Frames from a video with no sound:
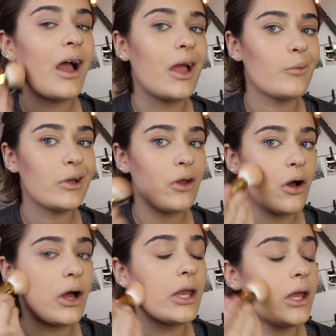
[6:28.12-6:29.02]
I went
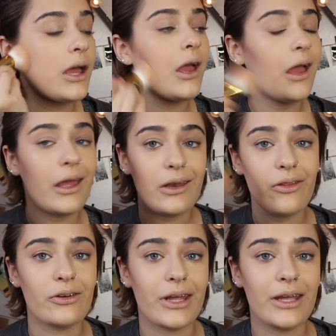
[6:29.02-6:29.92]
on
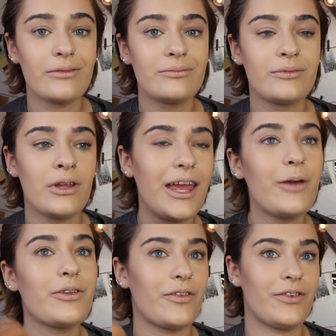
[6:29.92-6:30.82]
another date.
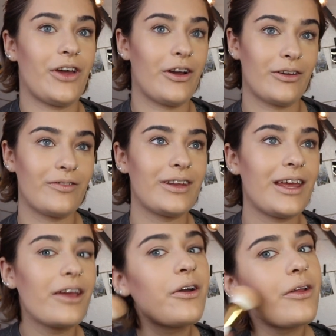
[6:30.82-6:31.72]
It was a photography
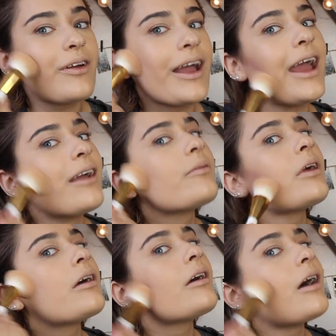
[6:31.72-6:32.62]
date. Okay.
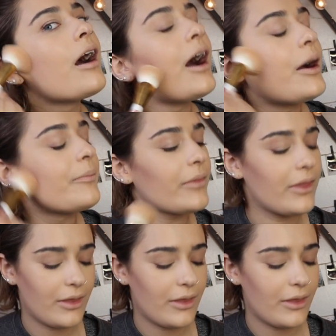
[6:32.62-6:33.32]
I'm